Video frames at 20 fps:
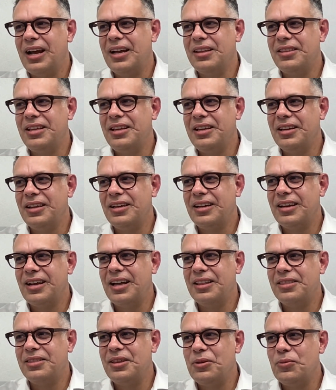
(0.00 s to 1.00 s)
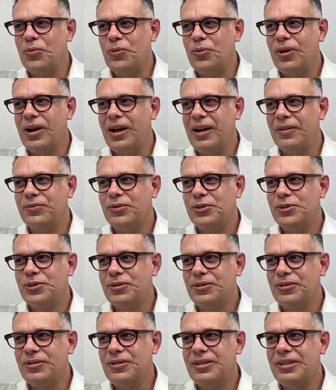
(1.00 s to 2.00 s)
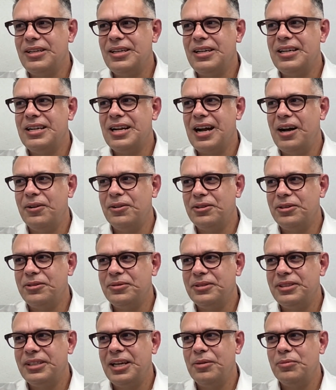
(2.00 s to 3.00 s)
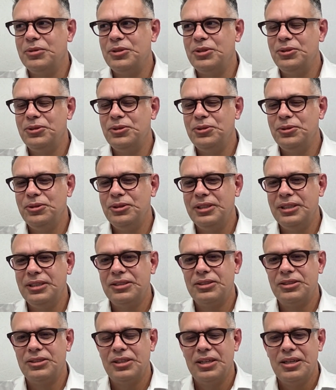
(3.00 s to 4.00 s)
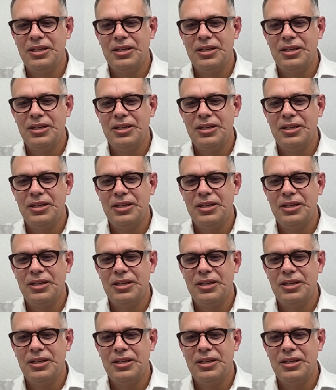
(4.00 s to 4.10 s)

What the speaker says: think we'll have to count on them to do this.